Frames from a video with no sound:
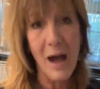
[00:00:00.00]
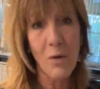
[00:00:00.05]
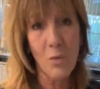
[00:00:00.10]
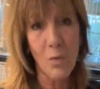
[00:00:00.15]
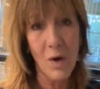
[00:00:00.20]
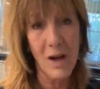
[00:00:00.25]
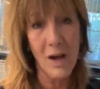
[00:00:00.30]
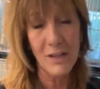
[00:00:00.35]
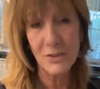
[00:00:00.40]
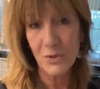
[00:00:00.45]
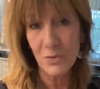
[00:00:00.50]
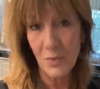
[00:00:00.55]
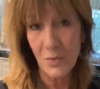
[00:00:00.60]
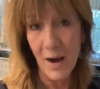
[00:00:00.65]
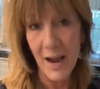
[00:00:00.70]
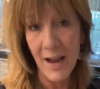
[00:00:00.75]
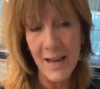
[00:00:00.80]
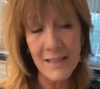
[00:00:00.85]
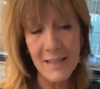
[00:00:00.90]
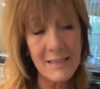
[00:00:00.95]
that was,
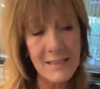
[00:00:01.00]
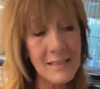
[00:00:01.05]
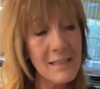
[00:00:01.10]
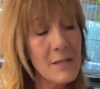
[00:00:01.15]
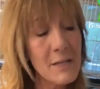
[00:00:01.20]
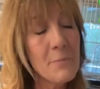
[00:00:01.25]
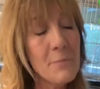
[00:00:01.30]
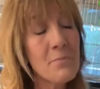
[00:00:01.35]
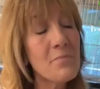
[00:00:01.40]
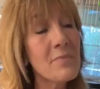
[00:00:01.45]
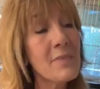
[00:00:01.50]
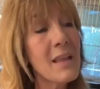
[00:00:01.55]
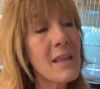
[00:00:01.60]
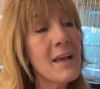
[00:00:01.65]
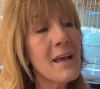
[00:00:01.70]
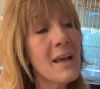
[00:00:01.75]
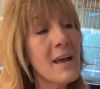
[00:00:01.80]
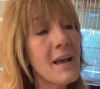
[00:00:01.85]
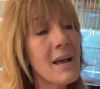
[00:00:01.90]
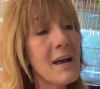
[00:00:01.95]
right?
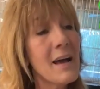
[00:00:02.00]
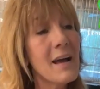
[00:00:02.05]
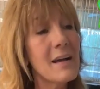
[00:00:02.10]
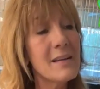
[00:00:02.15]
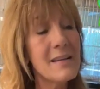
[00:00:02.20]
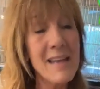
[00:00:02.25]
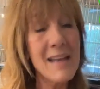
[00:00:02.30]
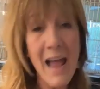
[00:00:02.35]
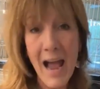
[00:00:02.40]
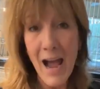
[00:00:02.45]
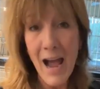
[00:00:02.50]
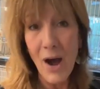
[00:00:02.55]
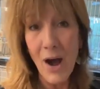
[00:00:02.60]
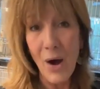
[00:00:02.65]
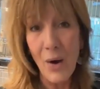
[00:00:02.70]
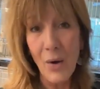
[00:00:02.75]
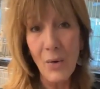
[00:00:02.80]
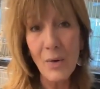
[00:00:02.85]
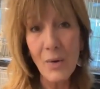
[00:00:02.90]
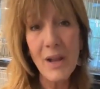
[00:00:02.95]

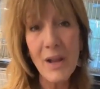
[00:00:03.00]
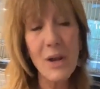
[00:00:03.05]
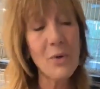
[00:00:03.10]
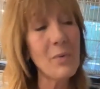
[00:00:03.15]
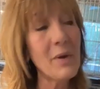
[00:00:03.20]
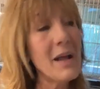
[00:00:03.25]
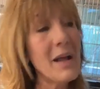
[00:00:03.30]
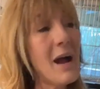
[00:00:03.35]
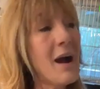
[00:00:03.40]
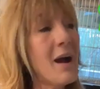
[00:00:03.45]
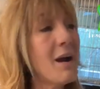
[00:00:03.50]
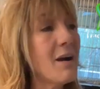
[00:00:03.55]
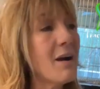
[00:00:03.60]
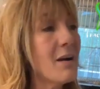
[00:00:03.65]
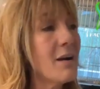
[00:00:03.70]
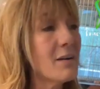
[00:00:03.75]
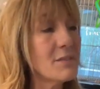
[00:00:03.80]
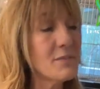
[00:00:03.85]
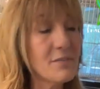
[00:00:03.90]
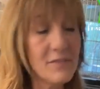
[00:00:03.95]
Now, here we
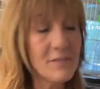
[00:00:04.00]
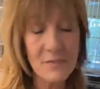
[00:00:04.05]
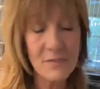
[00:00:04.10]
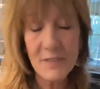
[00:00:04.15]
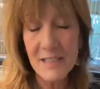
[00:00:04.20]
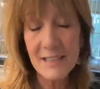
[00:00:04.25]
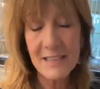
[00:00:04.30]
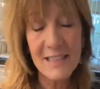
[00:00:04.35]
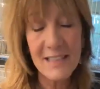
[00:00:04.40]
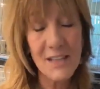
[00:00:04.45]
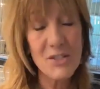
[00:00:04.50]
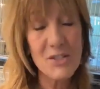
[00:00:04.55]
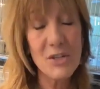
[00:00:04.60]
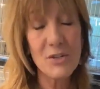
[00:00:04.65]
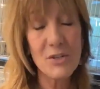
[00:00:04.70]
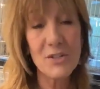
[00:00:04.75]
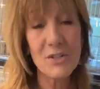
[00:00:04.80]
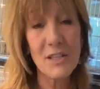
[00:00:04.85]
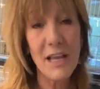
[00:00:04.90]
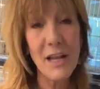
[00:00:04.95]
are 56
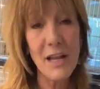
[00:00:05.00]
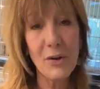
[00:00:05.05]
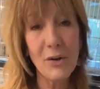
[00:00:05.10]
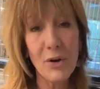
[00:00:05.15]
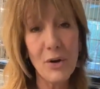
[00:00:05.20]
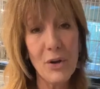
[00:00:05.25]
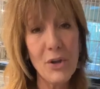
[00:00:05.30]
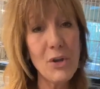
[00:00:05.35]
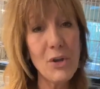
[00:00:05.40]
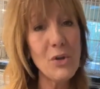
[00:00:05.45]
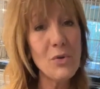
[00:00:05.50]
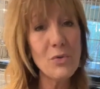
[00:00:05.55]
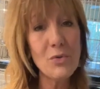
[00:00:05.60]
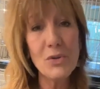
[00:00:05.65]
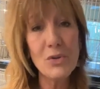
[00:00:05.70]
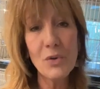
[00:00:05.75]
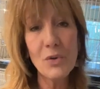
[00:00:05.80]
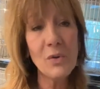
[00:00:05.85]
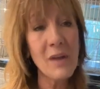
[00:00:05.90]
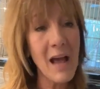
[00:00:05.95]
years later,
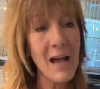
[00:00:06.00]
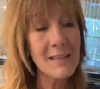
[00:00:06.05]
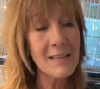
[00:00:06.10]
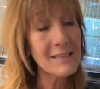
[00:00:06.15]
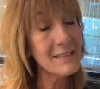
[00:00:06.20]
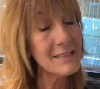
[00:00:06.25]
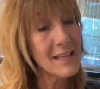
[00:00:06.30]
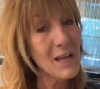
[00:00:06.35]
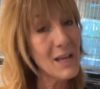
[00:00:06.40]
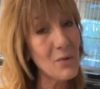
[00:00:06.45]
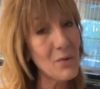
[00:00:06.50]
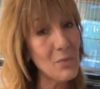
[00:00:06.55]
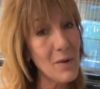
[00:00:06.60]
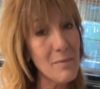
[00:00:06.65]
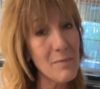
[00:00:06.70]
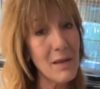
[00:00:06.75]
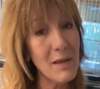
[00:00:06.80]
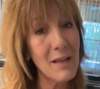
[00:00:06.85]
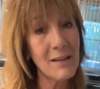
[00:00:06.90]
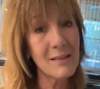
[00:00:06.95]
you do not see
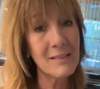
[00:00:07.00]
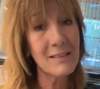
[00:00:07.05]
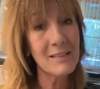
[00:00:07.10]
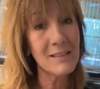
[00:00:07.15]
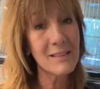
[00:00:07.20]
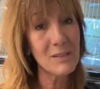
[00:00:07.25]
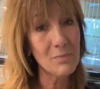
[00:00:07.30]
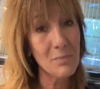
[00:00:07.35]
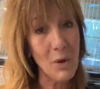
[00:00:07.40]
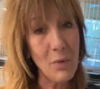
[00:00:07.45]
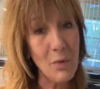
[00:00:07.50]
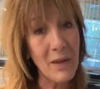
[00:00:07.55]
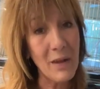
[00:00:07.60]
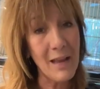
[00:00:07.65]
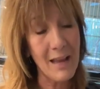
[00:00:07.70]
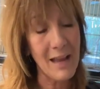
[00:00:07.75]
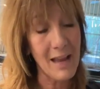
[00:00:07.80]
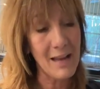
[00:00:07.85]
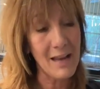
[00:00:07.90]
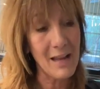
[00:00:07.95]
women
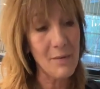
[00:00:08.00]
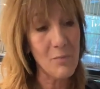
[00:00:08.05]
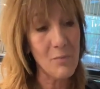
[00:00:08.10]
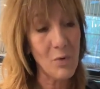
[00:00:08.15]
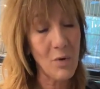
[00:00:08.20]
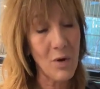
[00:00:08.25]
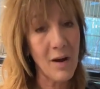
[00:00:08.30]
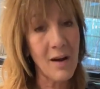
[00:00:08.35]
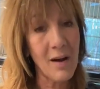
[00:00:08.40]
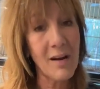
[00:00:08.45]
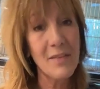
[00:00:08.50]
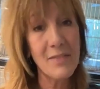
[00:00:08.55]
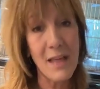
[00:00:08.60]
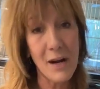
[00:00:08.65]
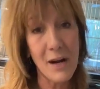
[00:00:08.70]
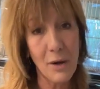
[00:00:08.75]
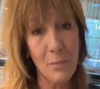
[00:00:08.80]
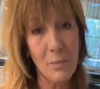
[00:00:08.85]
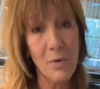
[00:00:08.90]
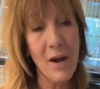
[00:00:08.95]
smoking anymore
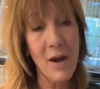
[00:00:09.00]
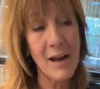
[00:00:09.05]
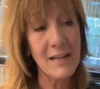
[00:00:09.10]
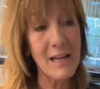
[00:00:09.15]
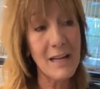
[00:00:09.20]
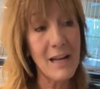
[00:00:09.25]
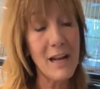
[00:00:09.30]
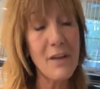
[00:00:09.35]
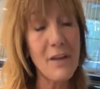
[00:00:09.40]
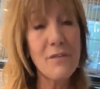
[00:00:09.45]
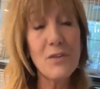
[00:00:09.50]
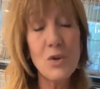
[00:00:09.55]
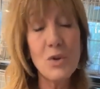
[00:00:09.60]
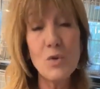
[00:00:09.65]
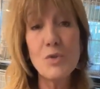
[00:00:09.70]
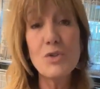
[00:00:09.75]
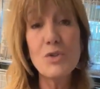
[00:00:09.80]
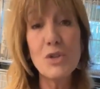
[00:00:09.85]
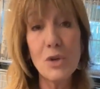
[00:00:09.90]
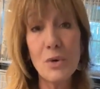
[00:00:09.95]
that are pregnant. If
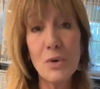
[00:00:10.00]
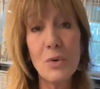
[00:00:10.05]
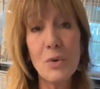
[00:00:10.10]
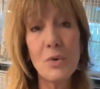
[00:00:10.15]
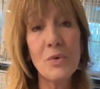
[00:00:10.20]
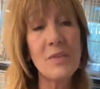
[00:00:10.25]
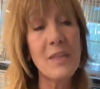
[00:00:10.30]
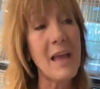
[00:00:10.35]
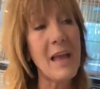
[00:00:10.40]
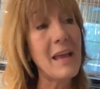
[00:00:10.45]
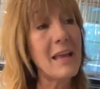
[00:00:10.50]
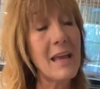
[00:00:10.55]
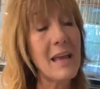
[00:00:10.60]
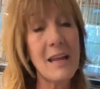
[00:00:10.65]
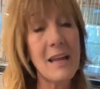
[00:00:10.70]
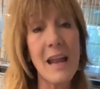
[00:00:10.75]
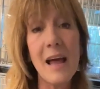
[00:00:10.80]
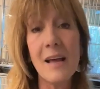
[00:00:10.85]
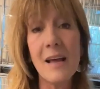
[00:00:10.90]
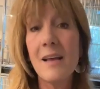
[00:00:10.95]
you do, they
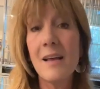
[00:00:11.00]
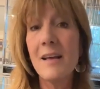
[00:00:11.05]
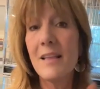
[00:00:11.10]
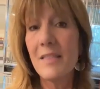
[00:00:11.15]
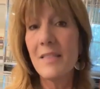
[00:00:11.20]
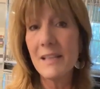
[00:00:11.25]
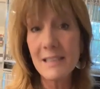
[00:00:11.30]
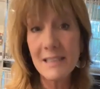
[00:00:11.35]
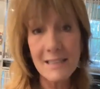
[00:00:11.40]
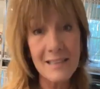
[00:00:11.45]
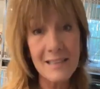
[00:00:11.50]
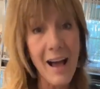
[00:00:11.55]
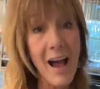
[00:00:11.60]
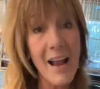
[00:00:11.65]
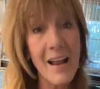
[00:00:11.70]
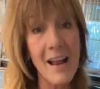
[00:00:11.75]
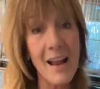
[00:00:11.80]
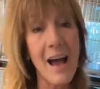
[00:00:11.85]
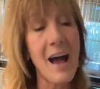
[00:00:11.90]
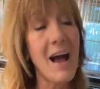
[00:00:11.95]
get the
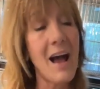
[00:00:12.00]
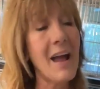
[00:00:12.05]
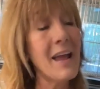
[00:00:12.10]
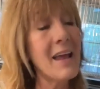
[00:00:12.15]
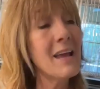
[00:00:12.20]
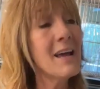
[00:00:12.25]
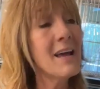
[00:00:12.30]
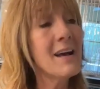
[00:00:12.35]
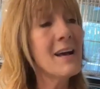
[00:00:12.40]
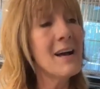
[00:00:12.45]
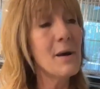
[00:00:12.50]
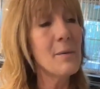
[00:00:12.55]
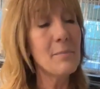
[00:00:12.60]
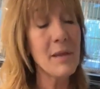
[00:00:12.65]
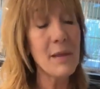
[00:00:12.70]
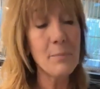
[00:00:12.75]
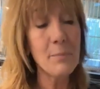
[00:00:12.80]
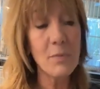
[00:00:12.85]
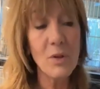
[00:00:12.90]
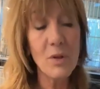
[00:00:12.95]
side eye.
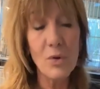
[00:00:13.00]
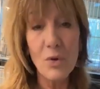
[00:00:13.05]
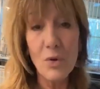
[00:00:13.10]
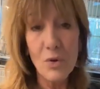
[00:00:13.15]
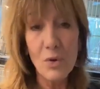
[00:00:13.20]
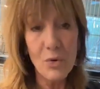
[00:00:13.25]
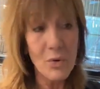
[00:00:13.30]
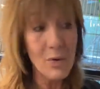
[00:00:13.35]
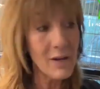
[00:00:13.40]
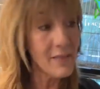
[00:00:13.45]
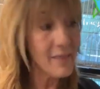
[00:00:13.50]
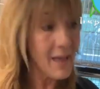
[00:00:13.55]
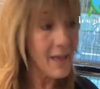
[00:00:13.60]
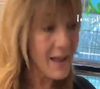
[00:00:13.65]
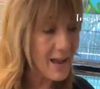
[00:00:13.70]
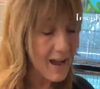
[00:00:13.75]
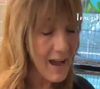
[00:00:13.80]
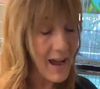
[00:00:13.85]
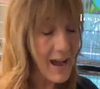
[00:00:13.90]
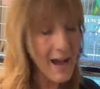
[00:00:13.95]
People ooh and
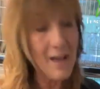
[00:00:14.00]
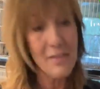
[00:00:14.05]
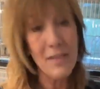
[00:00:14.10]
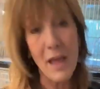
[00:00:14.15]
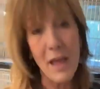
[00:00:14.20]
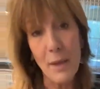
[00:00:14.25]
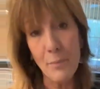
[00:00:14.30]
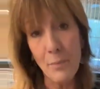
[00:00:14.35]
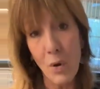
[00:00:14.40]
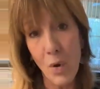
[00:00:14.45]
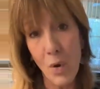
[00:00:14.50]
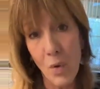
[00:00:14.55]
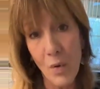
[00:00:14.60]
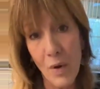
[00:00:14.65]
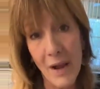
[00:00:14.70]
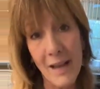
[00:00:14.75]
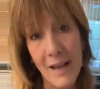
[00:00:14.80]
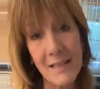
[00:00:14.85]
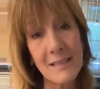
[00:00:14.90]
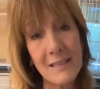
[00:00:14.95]
they ah, they
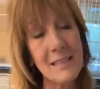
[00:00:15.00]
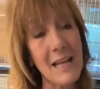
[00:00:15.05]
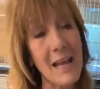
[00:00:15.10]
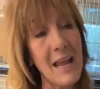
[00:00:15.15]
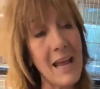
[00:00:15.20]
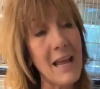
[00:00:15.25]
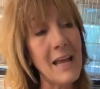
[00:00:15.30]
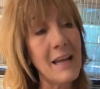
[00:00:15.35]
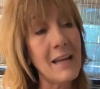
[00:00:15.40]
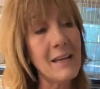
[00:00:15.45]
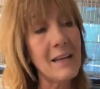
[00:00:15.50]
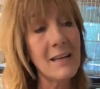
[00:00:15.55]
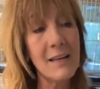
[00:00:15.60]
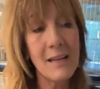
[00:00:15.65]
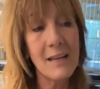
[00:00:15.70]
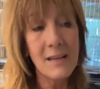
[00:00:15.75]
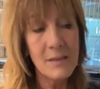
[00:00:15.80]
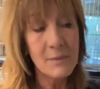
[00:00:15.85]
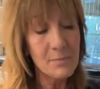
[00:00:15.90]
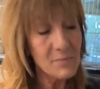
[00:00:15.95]
point,
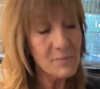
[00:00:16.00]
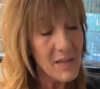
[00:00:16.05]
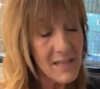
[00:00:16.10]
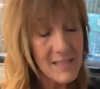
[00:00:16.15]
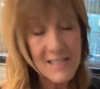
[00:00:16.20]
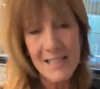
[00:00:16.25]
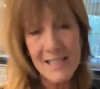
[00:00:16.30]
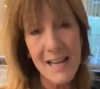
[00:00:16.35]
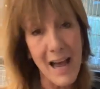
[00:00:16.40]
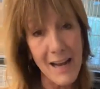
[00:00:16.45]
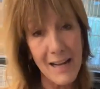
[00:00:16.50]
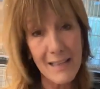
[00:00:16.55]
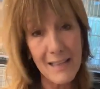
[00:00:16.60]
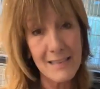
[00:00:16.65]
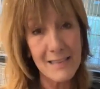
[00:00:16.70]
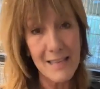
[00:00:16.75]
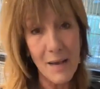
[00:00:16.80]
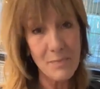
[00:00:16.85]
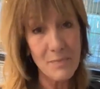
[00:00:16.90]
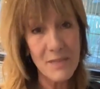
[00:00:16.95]
and it's not
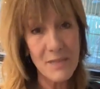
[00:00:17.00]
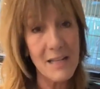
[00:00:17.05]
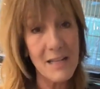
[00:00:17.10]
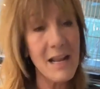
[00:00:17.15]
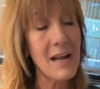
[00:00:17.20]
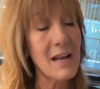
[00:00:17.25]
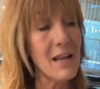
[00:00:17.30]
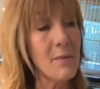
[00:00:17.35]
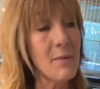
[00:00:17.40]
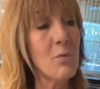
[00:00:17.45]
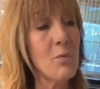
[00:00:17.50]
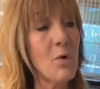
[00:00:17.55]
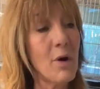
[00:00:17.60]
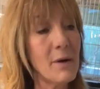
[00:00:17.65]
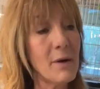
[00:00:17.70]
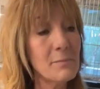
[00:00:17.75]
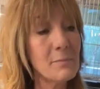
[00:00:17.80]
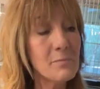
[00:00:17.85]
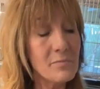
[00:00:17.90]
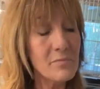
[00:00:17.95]
accepted
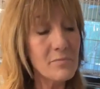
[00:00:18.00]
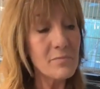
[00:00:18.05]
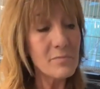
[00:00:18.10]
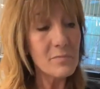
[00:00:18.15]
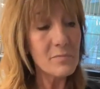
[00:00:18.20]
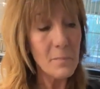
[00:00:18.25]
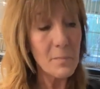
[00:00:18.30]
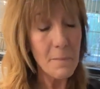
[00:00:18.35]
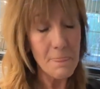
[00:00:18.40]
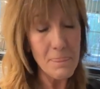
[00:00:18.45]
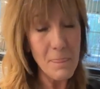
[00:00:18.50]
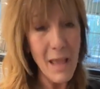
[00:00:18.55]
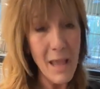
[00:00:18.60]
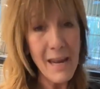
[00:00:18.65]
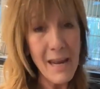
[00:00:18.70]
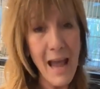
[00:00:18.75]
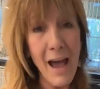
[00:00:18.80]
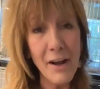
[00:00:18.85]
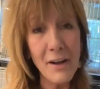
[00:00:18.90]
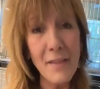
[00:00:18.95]
anymore.
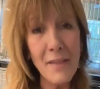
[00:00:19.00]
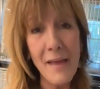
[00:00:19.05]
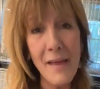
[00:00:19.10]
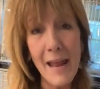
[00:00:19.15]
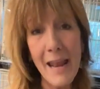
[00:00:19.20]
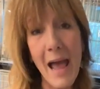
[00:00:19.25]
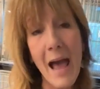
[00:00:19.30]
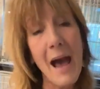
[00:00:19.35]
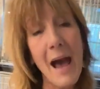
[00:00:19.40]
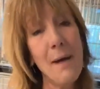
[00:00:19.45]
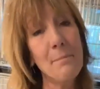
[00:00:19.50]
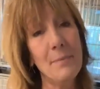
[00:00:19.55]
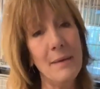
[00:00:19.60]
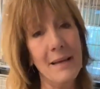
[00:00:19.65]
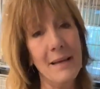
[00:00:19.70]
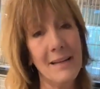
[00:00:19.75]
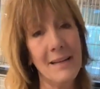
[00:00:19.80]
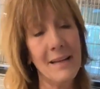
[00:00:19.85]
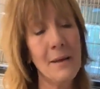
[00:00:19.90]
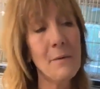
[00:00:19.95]
And how did that
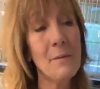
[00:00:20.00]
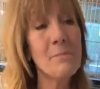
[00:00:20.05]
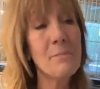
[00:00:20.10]
happen?